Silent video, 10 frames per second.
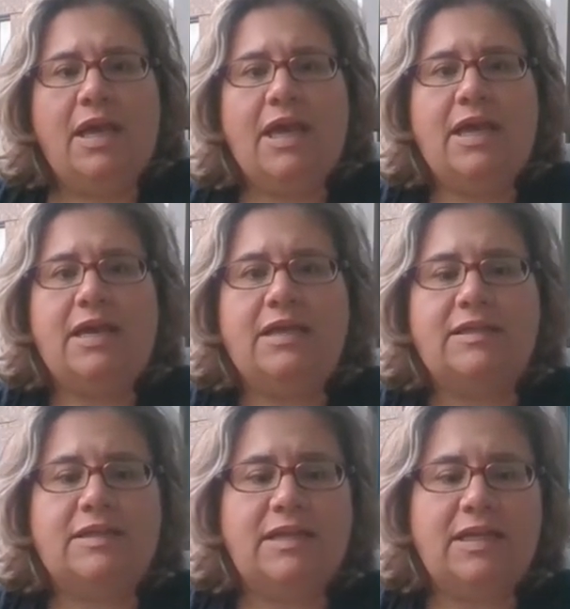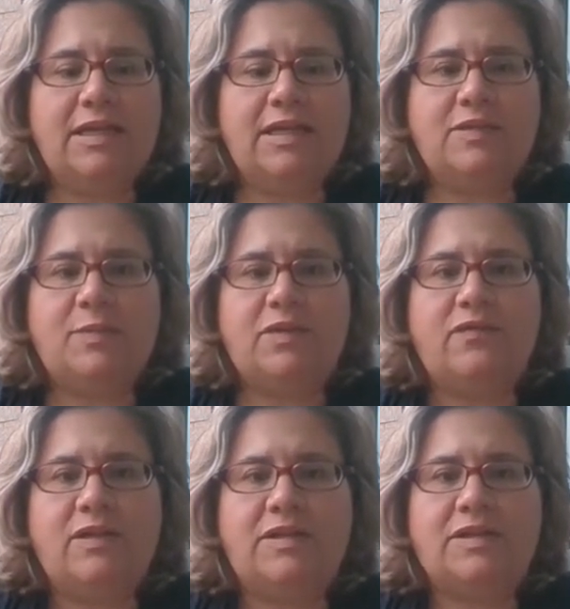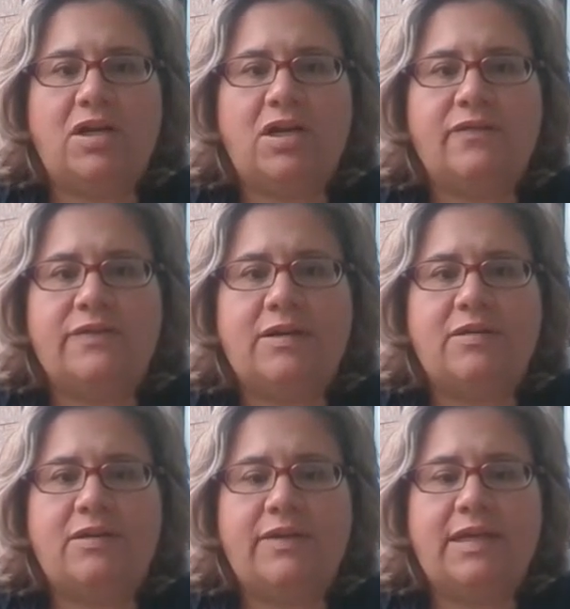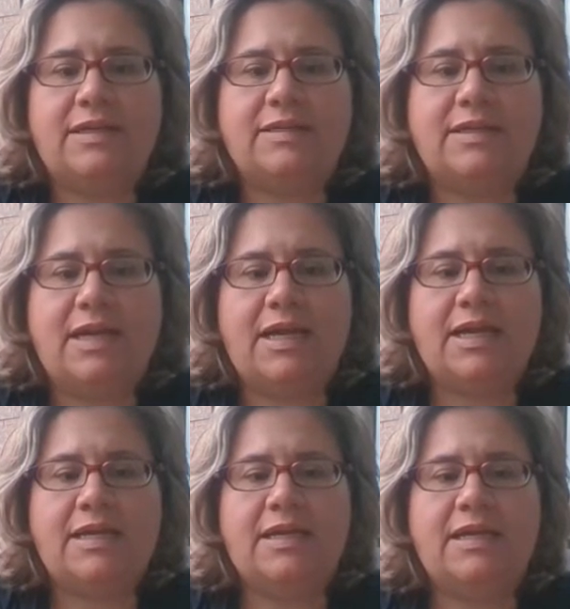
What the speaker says: And it is beautiful. It's carved out on the inside.